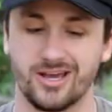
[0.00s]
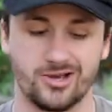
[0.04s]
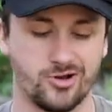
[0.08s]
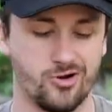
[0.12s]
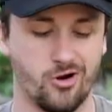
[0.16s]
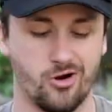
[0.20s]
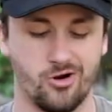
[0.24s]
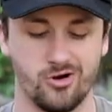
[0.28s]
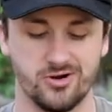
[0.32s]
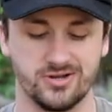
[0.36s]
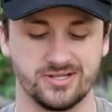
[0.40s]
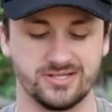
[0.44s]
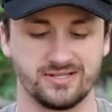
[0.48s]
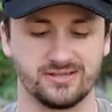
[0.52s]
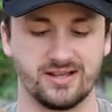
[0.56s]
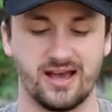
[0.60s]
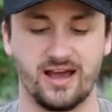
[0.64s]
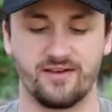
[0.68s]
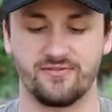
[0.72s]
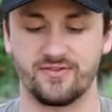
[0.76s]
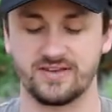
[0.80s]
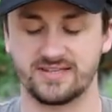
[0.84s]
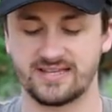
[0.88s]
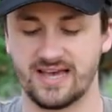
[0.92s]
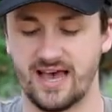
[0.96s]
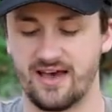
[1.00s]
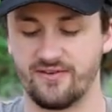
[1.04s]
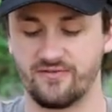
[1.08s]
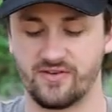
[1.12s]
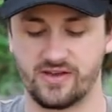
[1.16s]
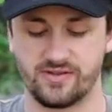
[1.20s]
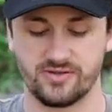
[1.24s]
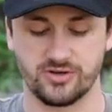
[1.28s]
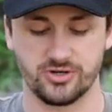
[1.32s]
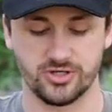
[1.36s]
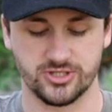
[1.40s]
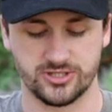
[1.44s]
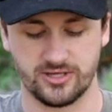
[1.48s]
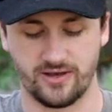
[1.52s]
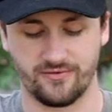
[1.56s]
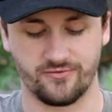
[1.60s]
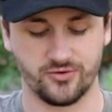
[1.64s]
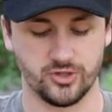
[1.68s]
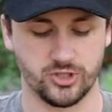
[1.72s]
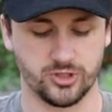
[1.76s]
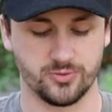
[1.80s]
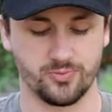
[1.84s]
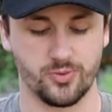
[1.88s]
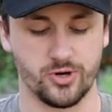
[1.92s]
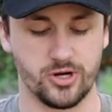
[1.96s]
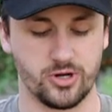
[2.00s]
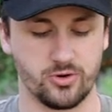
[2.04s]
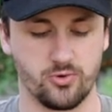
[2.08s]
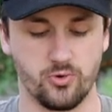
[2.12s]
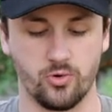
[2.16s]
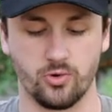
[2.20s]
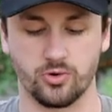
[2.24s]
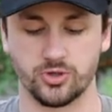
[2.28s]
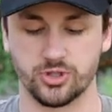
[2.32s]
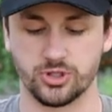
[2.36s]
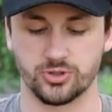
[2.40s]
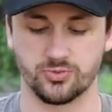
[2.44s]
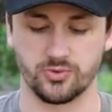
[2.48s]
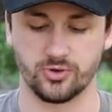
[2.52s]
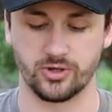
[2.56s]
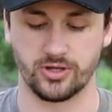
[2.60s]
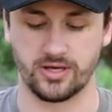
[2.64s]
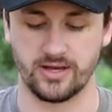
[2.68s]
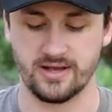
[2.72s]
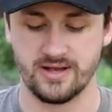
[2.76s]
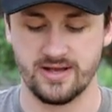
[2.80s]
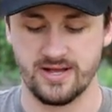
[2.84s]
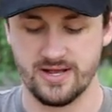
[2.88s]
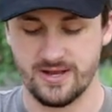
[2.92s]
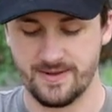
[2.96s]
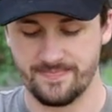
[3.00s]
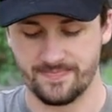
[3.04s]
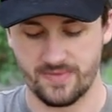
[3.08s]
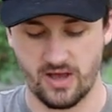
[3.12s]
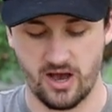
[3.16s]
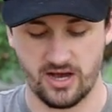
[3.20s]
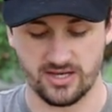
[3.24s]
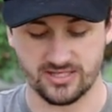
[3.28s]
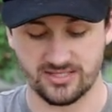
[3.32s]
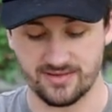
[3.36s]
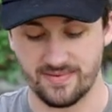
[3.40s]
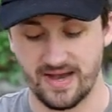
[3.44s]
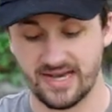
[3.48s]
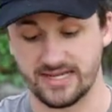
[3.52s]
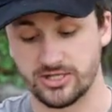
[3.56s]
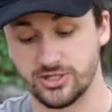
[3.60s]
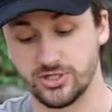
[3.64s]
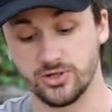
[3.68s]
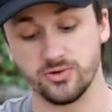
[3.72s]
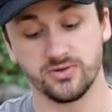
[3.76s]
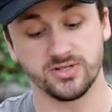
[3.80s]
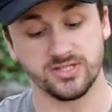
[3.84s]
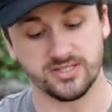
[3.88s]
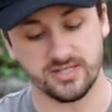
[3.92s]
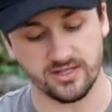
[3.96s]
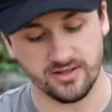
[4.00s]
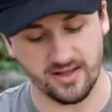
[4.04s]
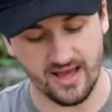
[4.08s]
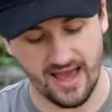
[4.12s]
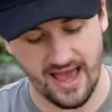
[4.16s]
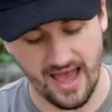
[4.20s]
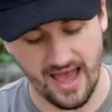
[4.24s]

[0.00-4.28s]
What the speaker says: like cards and Laffy Taffy and their stuff, which is pretty cool, which is really awesome. I do still